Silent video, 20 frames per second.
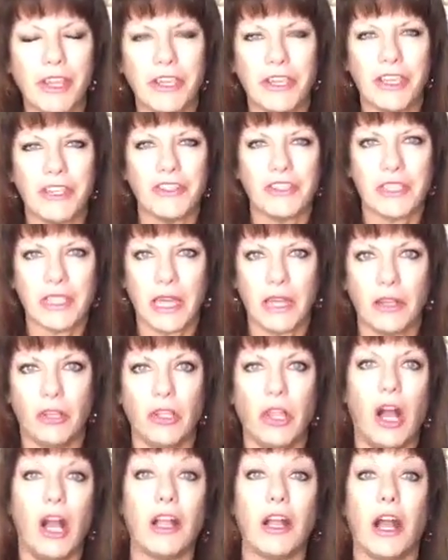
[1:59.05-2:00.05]
You can just kind
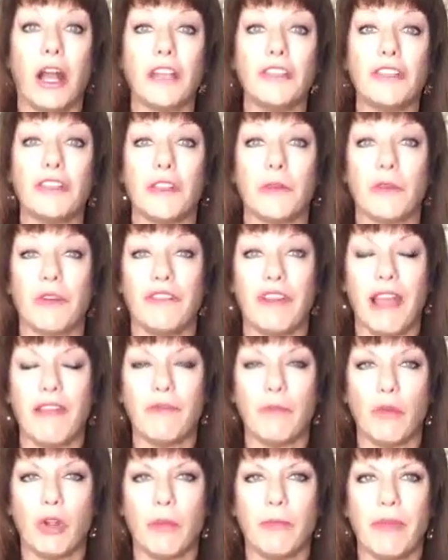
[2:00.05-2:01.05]
of log on to the
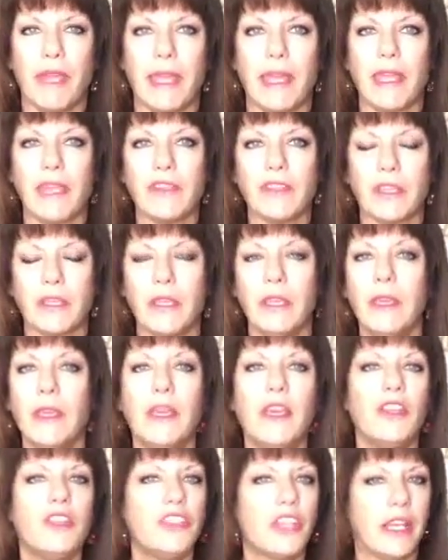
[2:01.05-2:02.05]
ReviveAmor page and
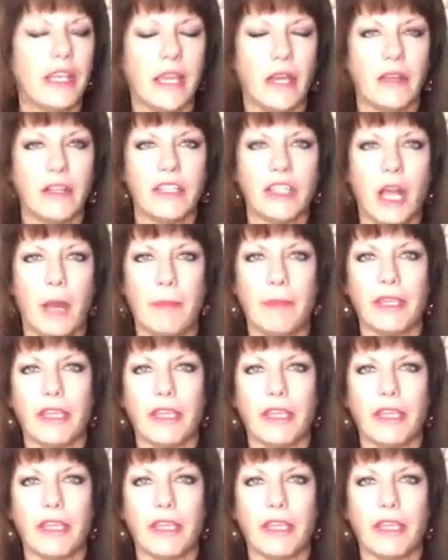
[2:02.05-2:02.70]
check out a topic